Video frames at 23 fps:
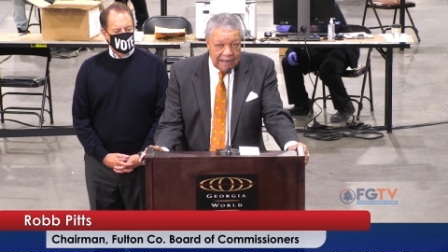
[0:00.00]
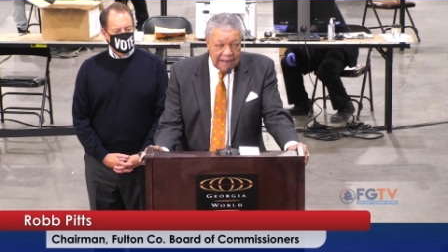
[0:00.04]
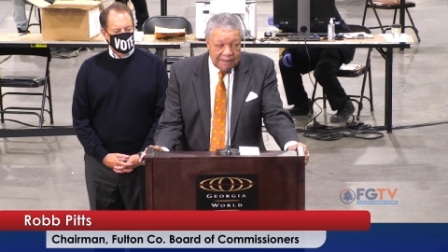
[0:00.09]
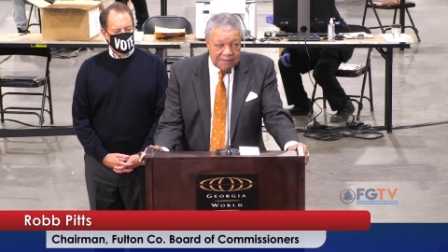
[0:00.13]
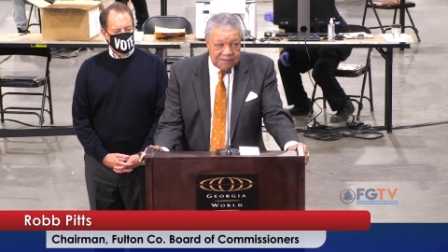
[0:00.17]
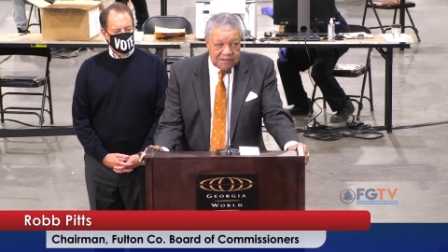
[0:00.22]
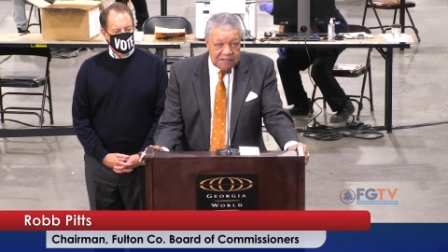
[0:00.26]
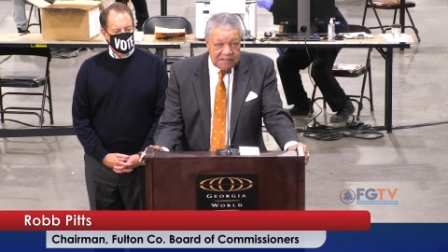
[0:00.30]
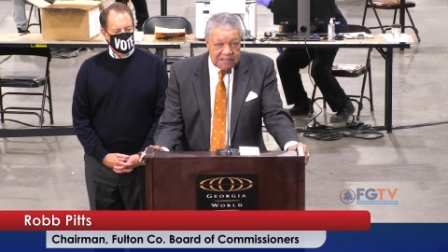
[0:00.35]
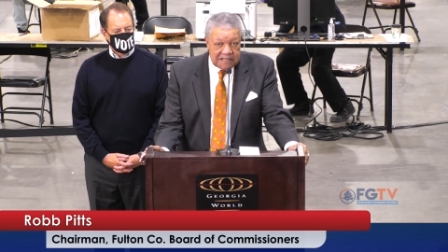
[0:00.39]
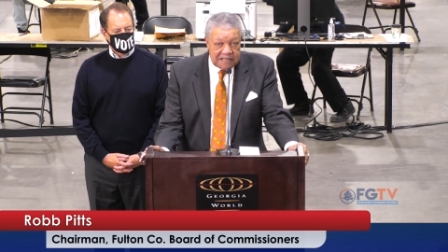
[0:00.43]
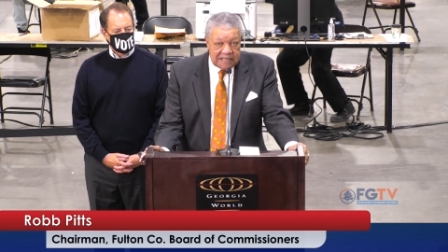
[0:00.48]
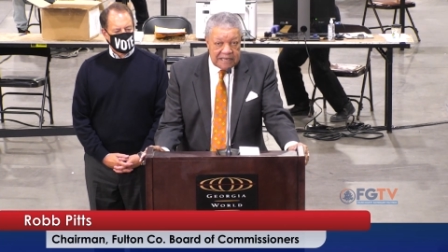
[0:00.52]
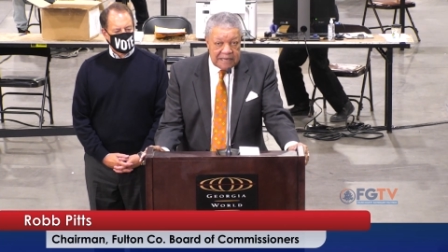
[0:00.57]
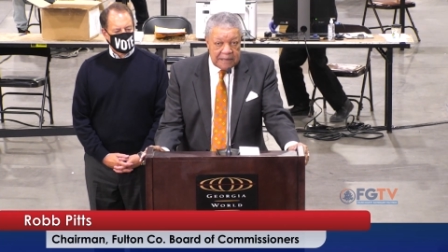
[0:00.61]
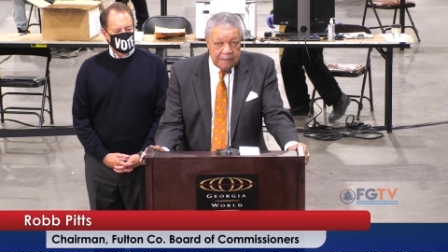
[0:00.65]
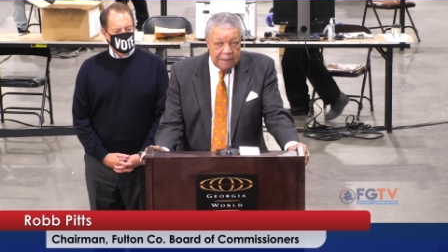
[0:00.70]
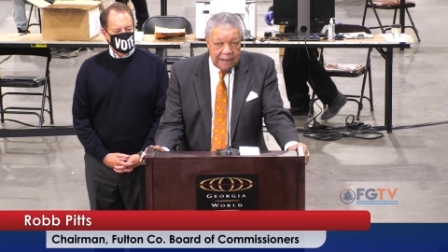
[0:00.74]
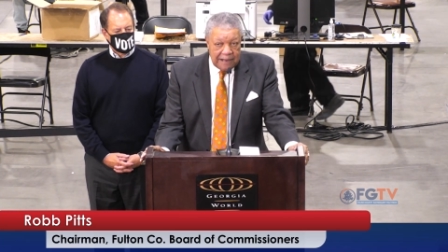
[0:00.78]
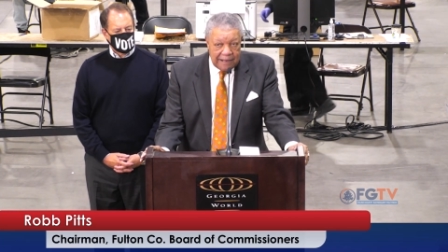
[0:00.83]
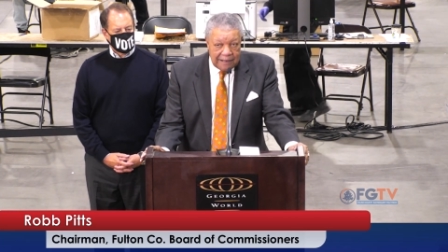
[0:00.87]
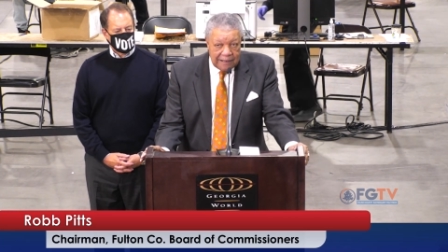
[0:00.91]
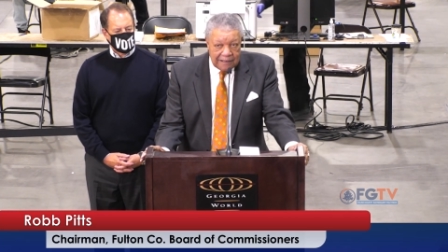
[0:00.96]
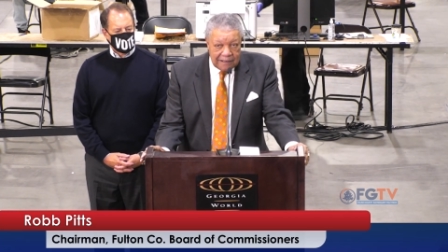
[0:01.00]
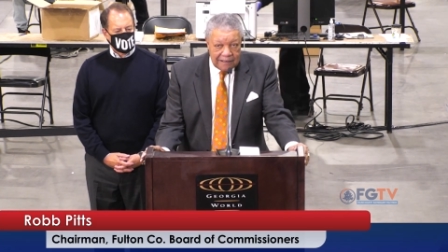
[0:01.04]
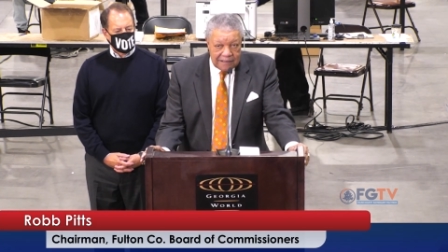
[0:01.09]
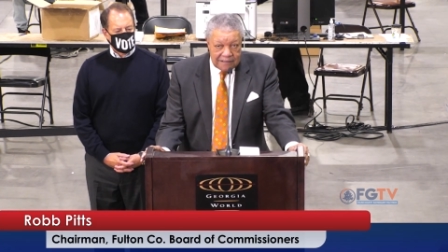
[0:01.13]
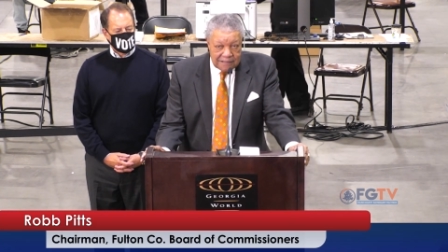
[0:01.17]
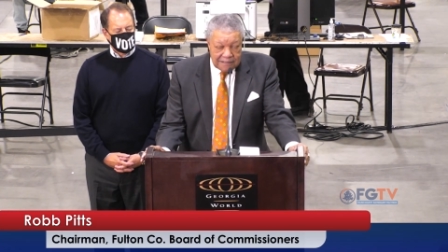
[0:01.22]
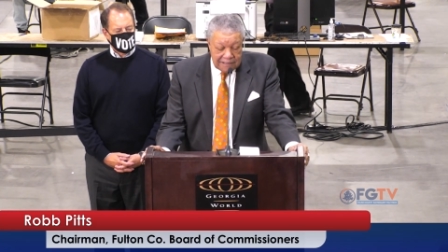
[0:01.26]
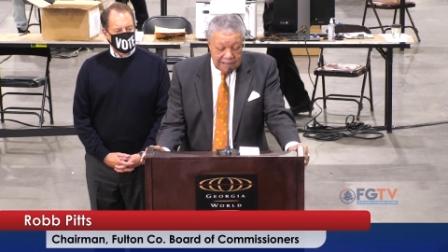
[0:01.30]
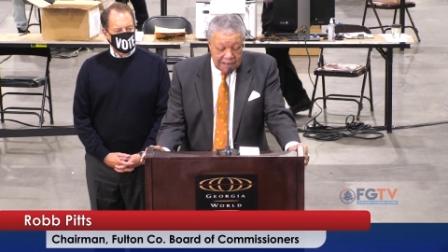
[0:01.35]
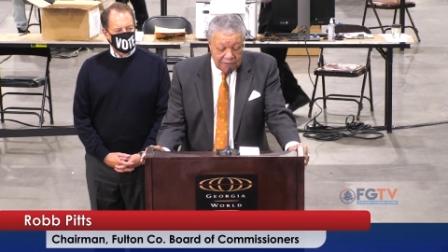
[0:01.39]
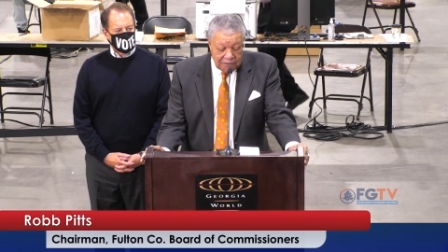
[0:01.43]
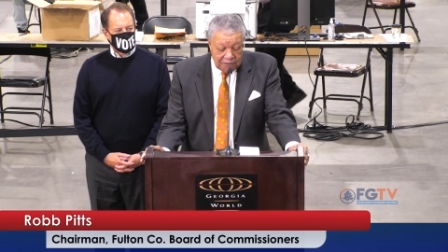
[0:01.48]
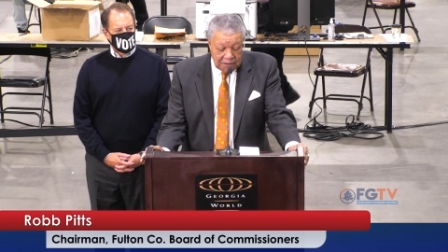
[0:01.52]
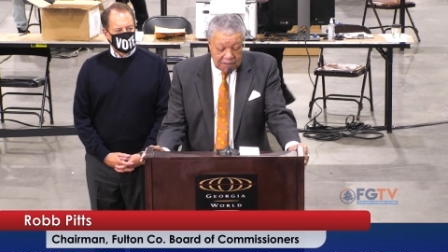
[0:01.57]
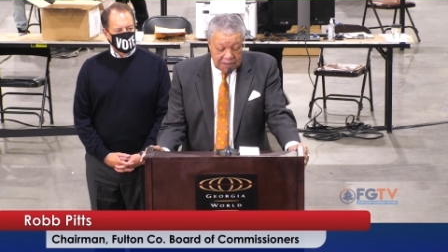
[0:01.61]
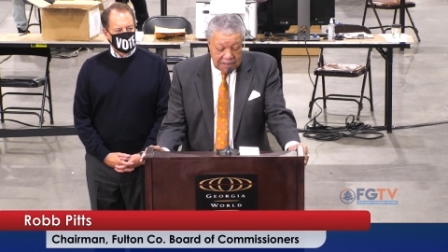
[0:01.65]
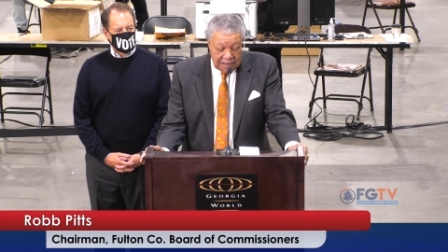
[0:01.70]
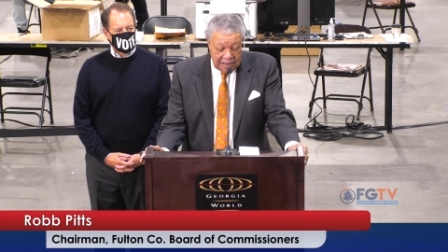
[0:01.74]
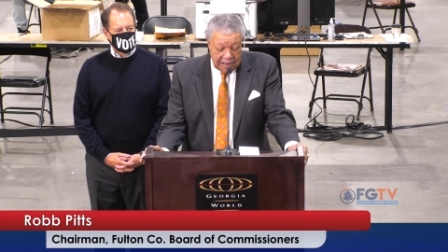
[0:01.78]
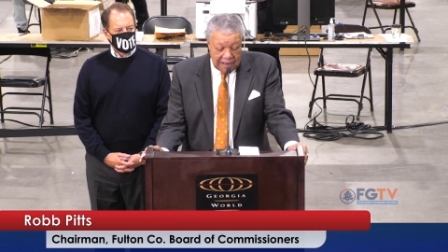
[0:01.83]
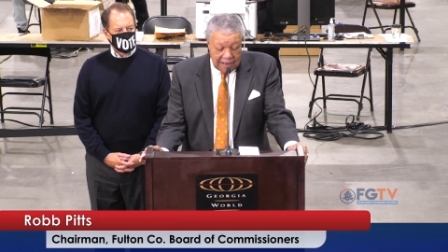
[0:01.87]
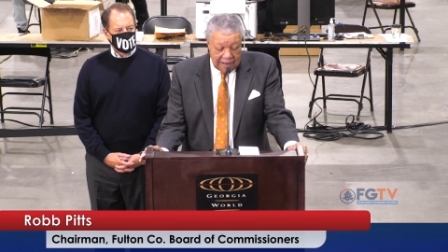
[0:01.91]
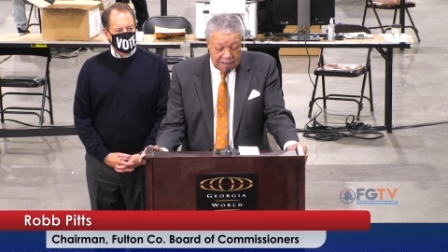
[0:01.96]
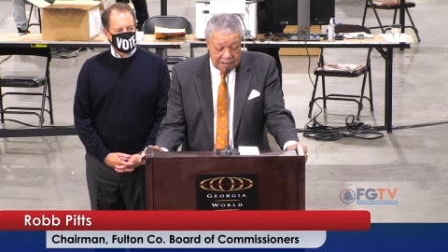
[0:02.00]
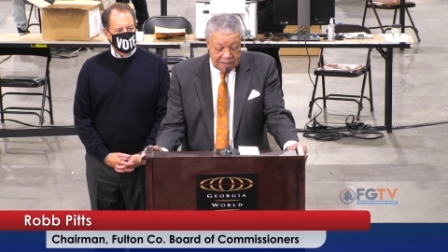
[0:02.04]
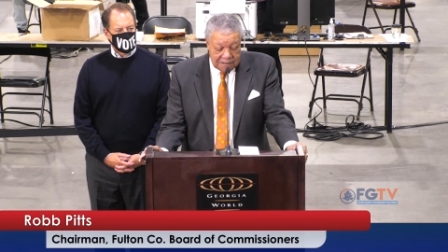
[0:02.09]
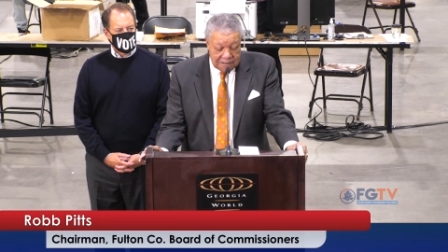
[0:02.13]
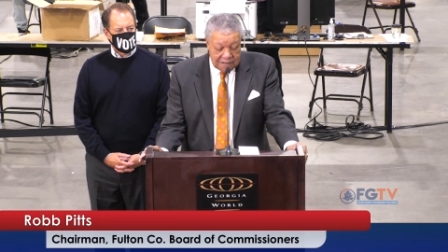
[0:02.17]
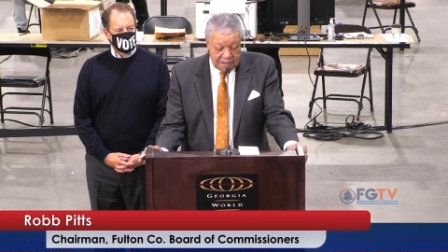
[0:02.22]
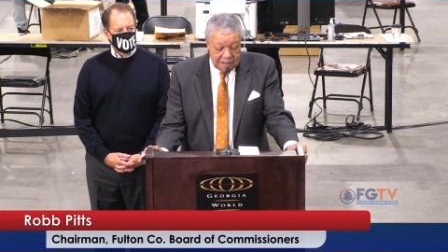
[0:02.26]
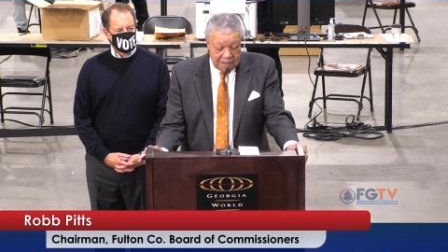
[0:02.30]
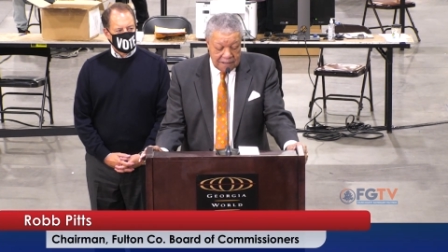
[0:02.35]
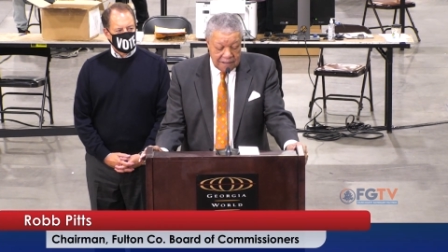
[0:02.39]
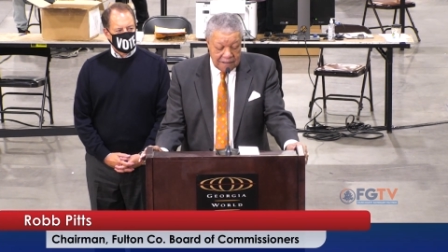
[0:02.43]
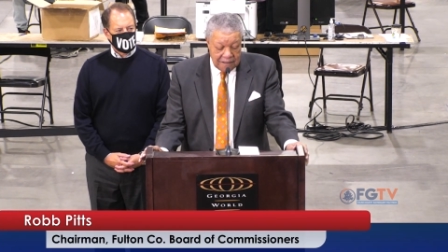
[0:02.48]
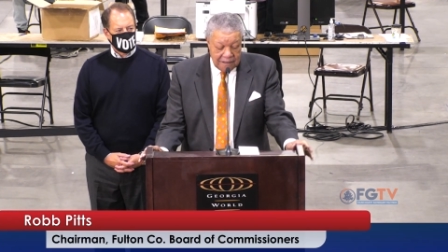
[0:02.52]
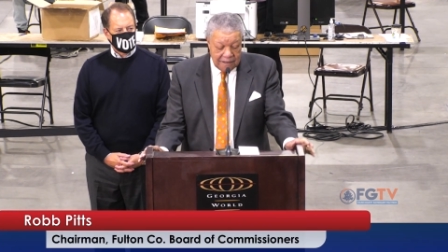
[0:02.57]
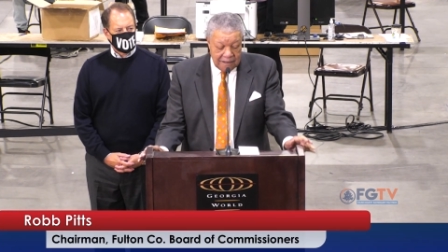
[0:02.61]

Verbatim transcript: absentee ballots that were cast